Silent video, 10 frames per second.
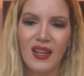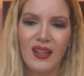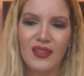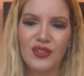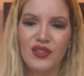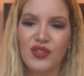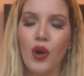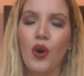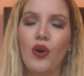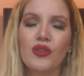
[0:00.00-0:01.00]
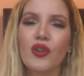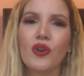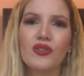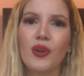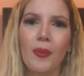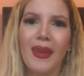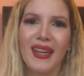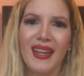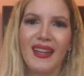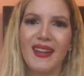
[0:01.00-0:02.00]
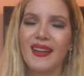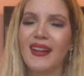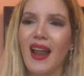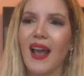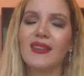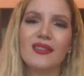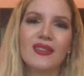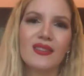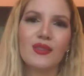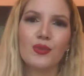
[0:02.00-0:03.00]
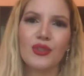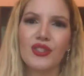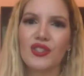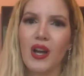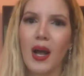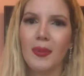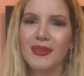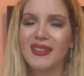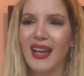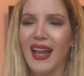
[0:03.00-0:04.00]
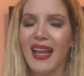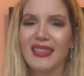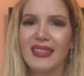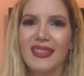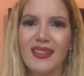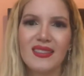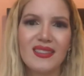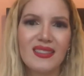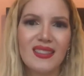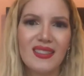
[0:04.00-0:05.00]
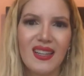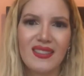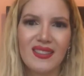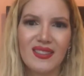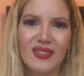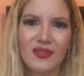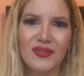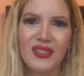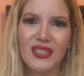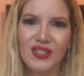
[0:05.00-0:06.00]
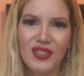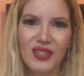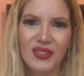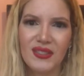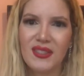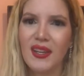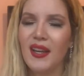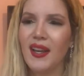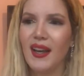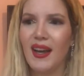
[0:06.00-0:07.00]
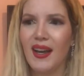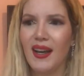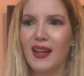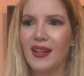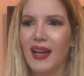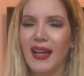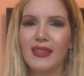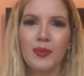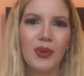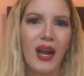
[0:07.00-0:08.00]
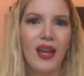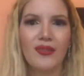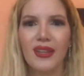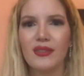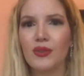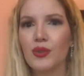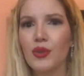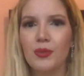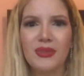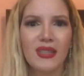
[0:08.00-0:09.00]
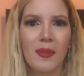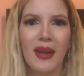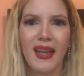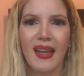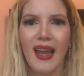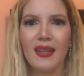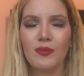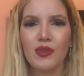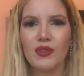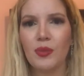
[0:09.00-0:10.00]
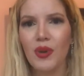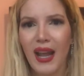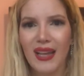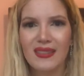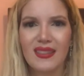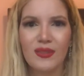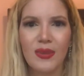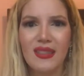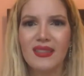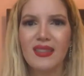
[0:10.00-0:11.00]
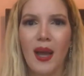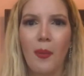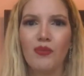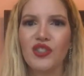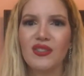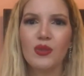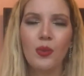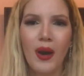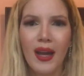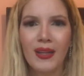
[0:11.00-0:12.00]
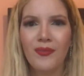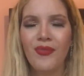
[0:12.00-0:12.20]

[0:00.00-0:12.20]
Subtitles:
so many classes, workshops. I had dozens and dozens of teachers, either private, groups. Some I had multiple classes with, some just one.